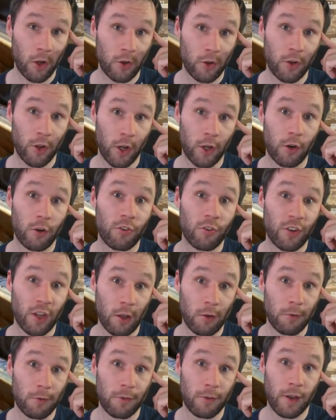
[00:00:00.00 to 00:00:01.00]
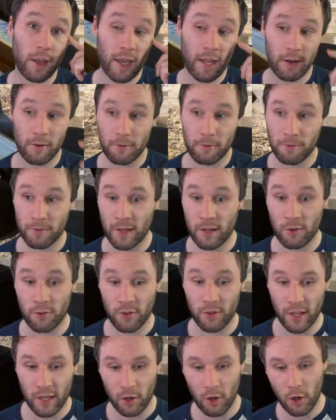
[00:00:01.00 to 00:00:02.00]
out now yourself, and it
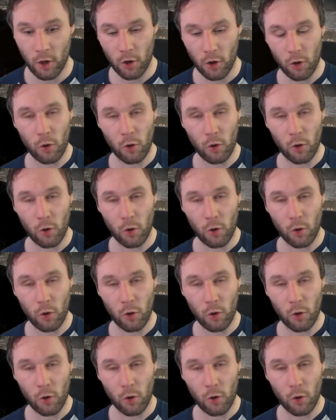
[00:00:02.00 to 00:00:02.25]
feels like,